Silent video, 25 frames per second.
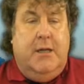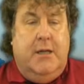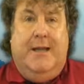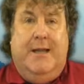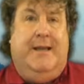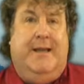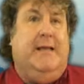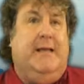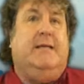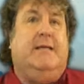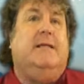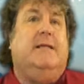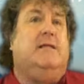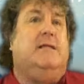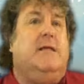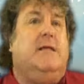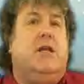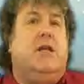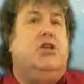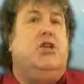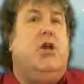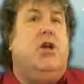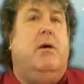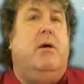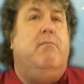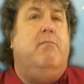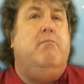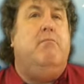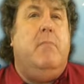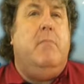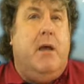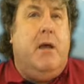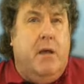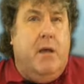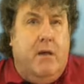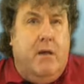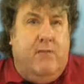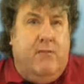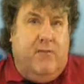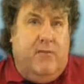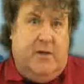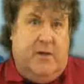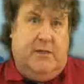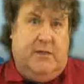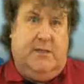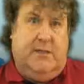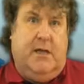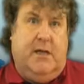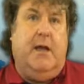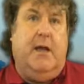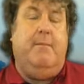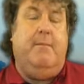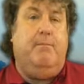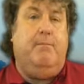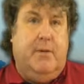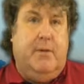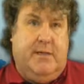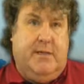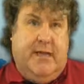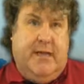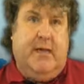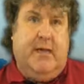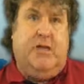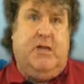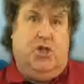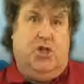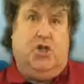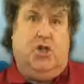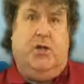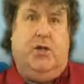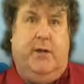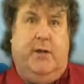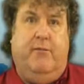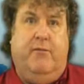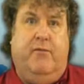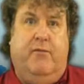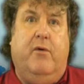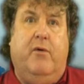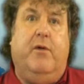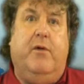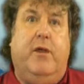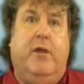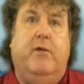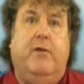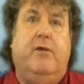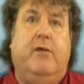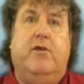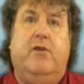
that this is such a marvellous time potentially for you.